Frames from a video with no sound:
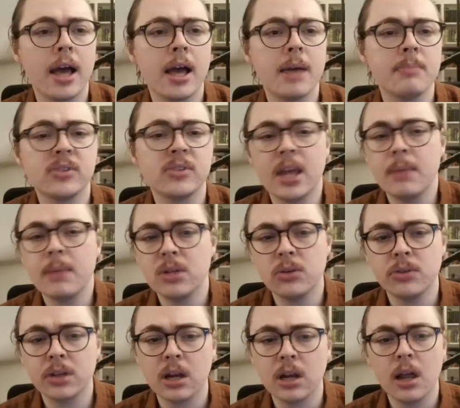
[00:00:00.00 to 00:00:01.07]
Same deal on
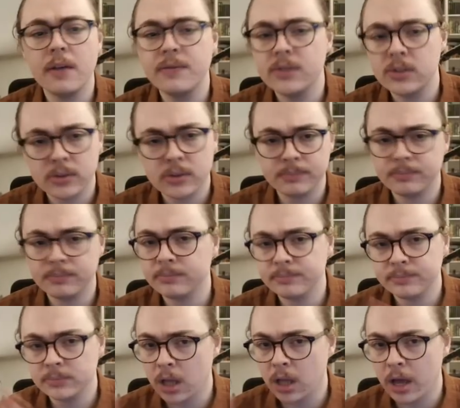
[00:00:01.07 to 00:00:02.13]
the gloves,
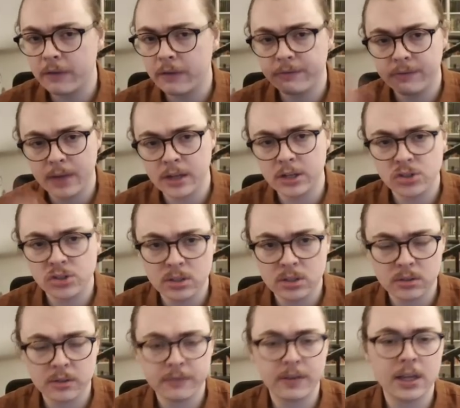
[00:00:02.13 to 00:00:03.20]
life, energy
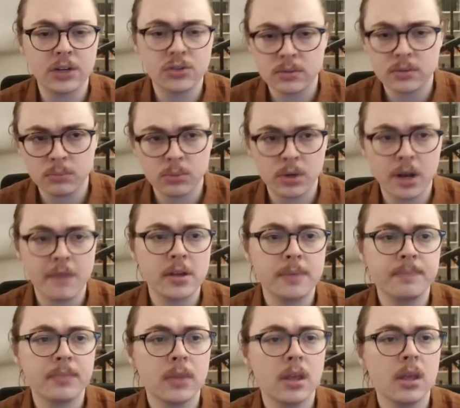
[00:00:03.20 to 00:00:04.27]
shield, evasion, whatever.
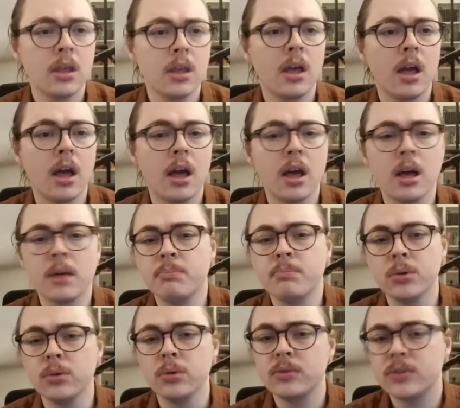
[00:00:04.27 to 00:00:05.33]

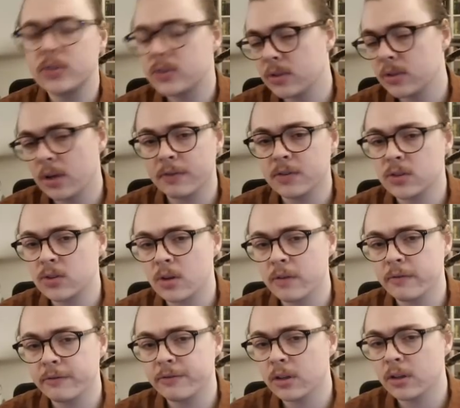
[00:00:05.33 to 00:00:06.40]
Boots, I've just
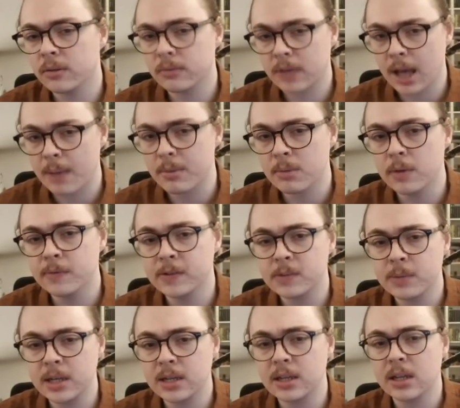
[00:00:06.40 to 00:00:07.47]
gone for cap your movement
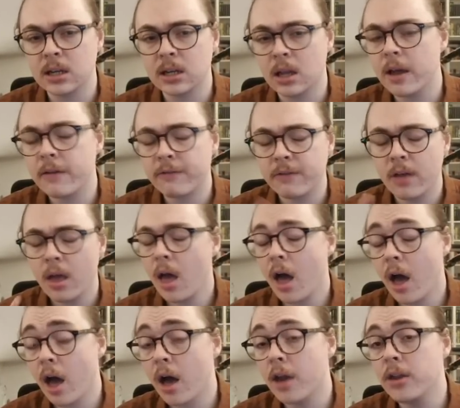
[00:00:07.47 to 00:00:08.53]
speed, get your life.
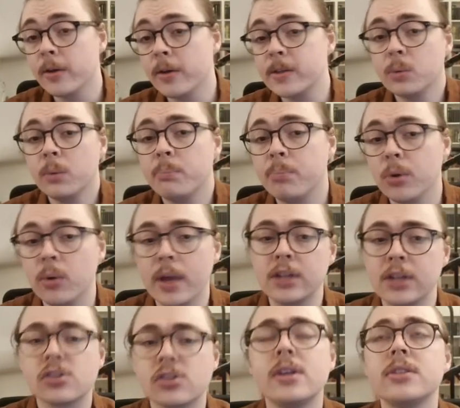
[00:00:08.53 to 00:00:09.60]
Notable boot
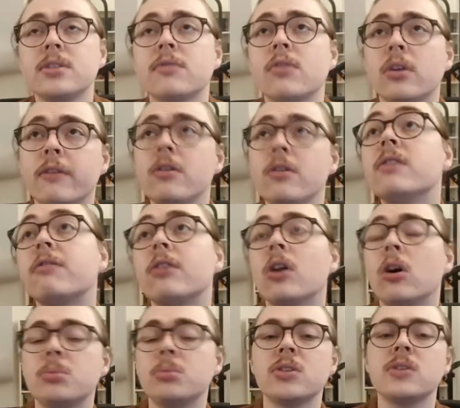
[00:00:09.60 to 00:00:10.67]
enchants, you've got a few different
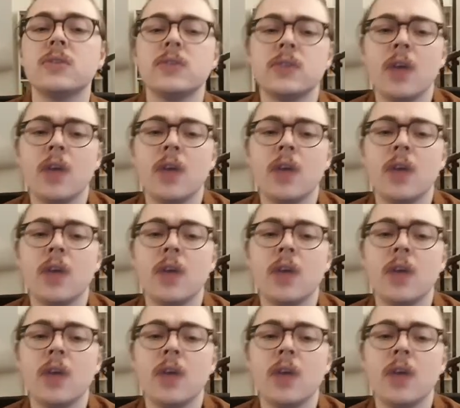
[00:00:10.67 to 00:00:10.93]
options.